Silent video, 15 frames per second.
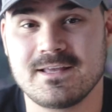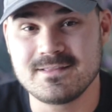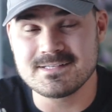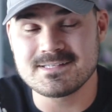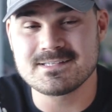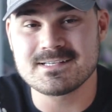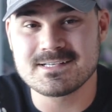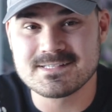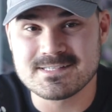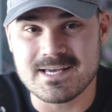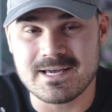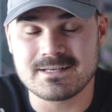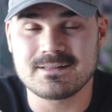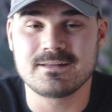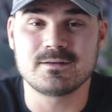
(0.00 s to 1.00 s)
And this is
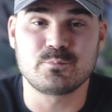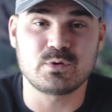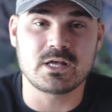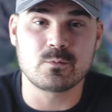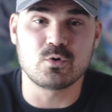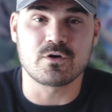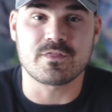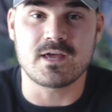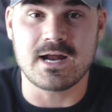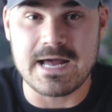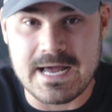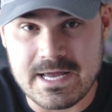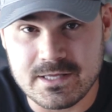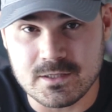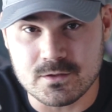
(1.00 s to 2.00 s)
exactly the playbook that
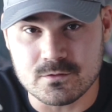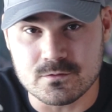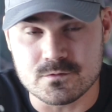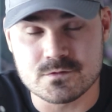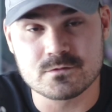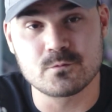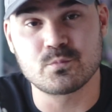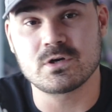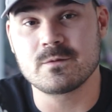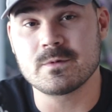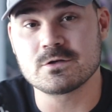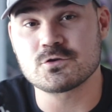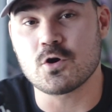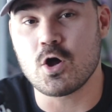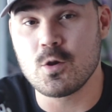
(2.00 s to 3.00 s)
I use to pretty
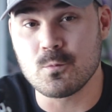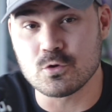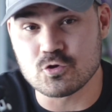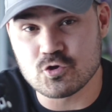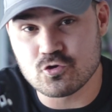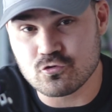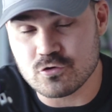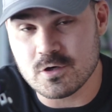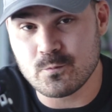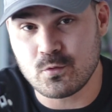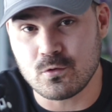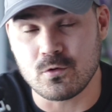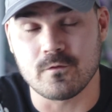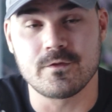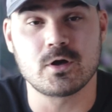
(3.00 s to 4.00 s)
much almost
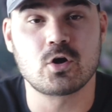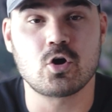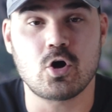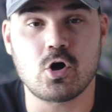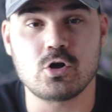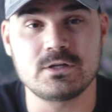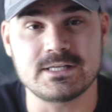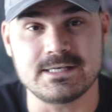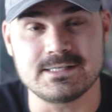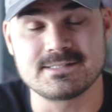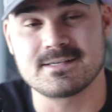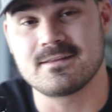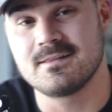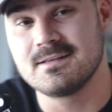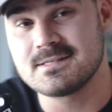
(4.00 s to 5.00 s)
triple the call
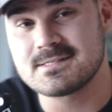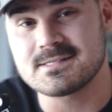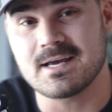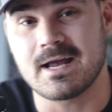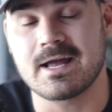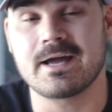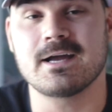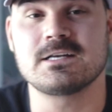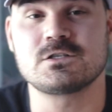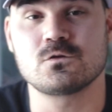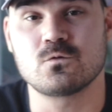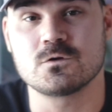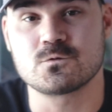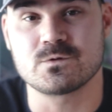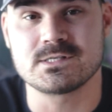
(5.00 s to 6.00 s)
leads this psychiatry
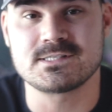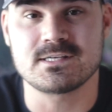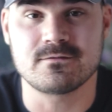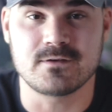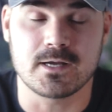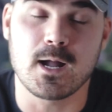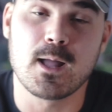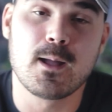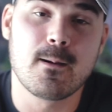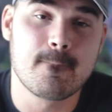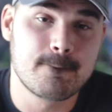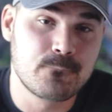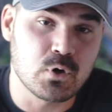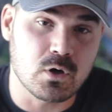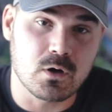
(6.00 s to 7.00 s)
was receiving
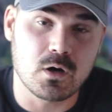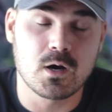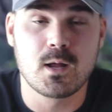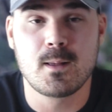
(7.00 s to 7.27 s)
per